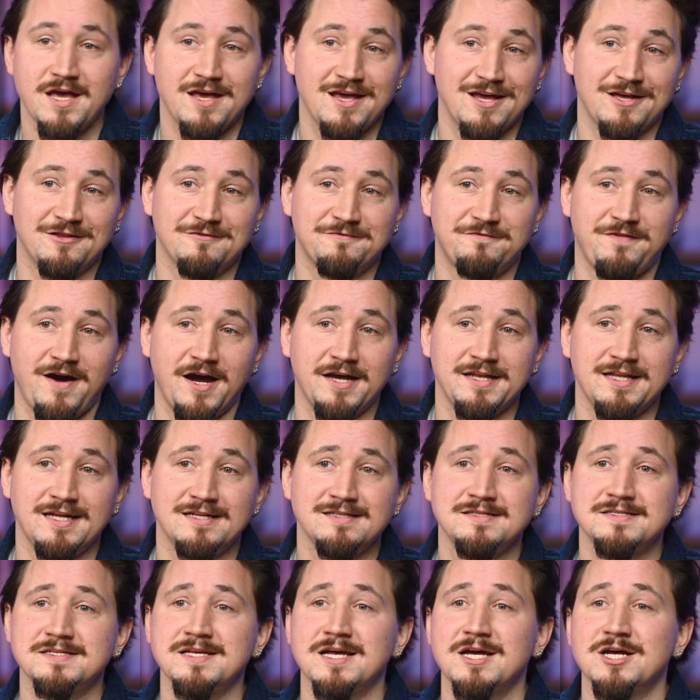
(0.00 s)
In
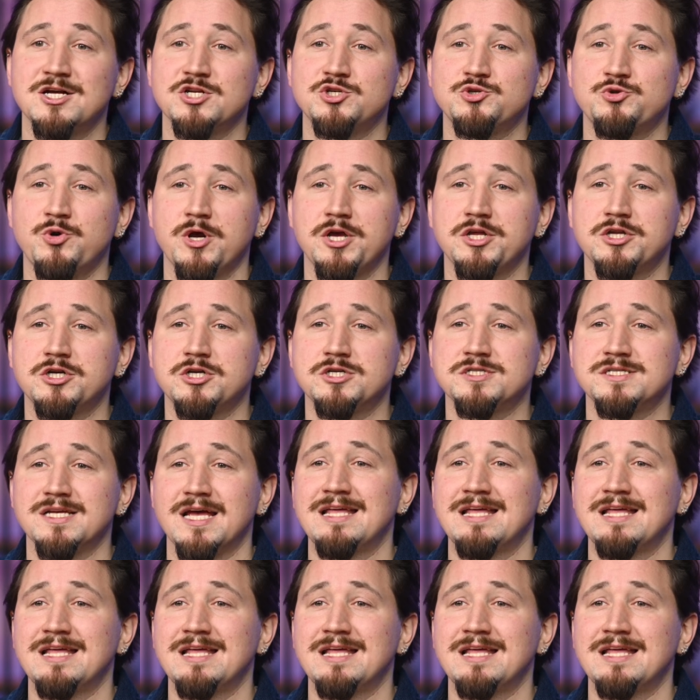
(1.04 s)
finance, traders